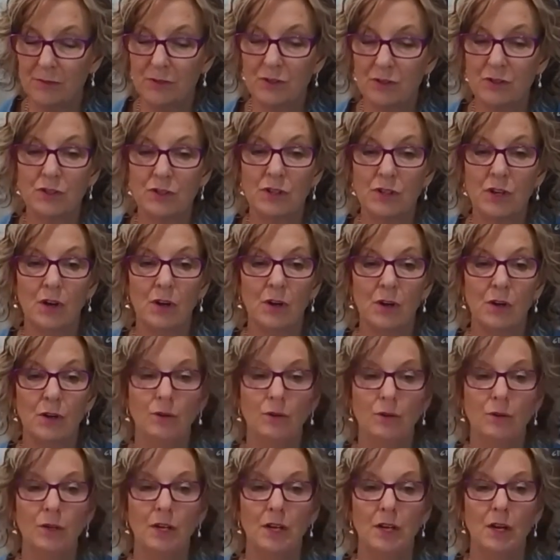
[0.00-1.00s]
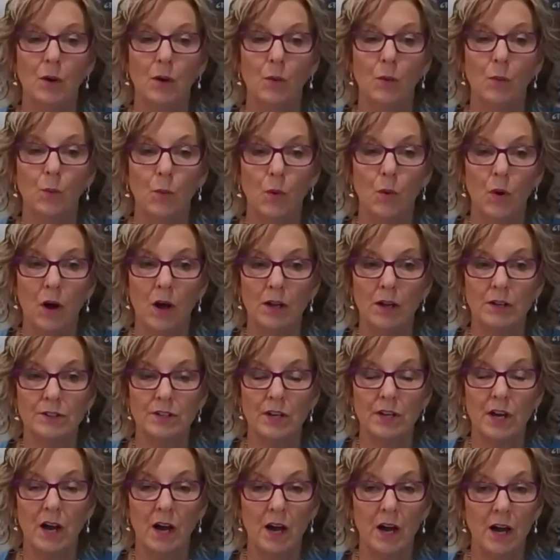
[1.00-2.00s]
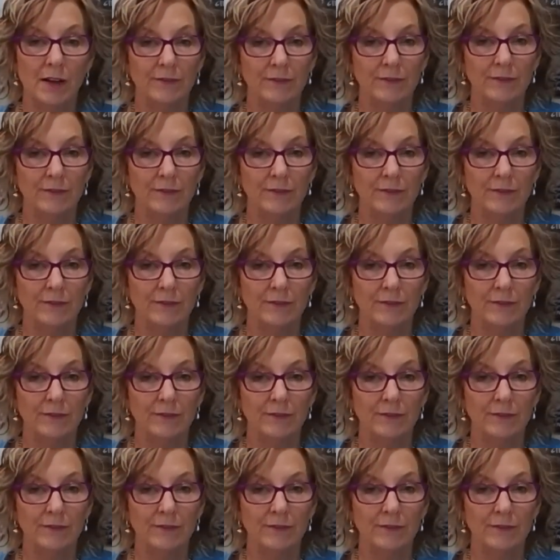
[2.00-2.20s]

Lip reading: So what I